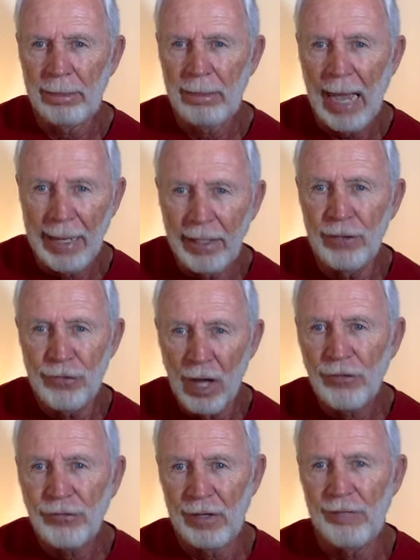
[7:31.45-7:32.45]
and He
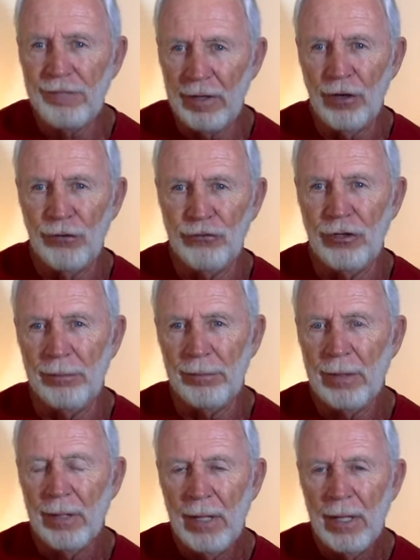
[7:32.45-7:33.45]
does have fellowship.
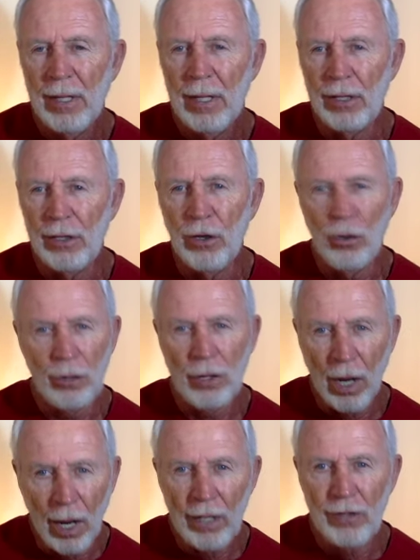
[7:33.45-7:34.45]
You know,
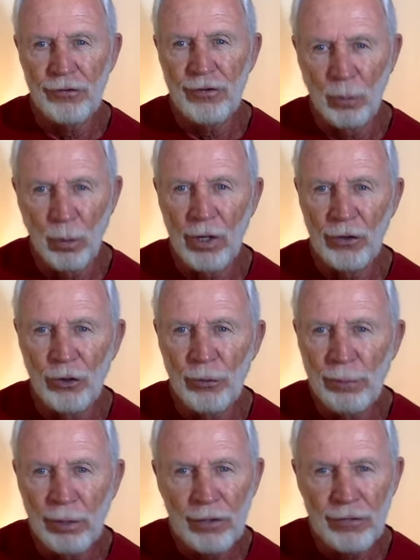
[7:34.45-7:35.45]
God is the one who
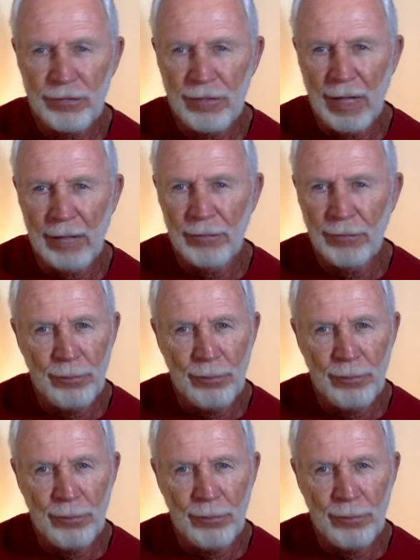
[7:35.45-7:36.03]
puts that